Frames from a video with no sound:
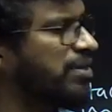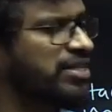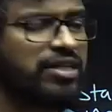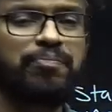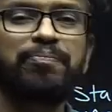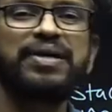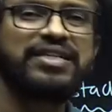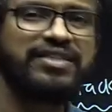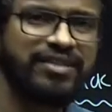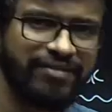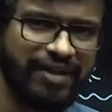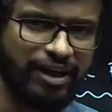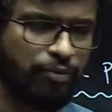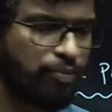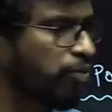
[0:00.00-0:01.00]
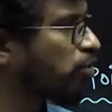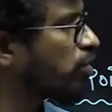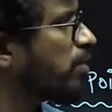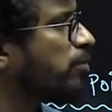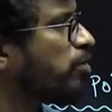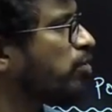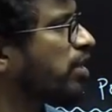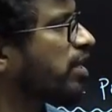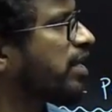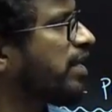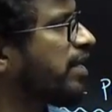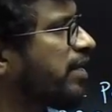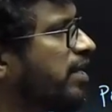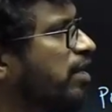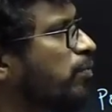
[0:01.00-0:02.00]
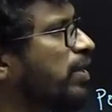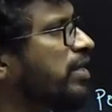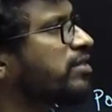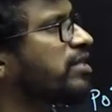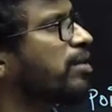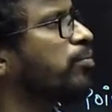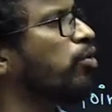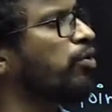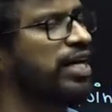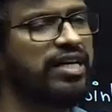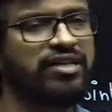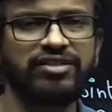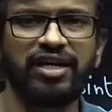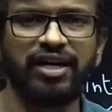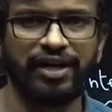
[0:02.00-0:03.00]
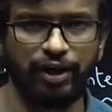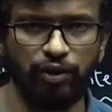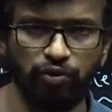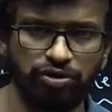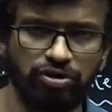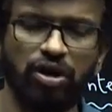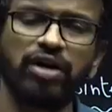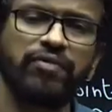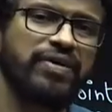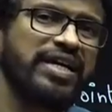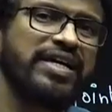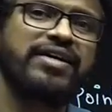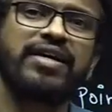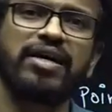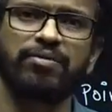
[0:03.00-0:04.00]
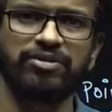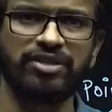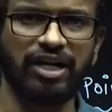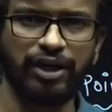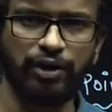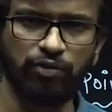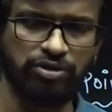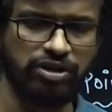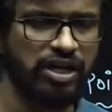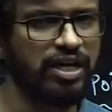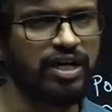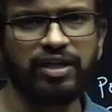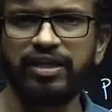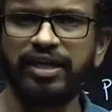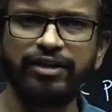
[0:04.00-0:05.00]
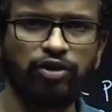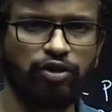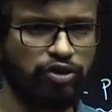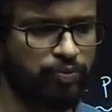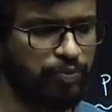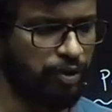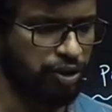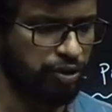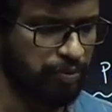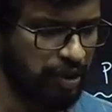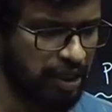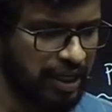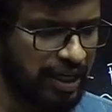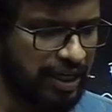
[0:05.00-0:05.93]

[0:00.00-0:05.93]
means the P C value, program counter content, when subroutines are used or when interrupts are used, that is also possible.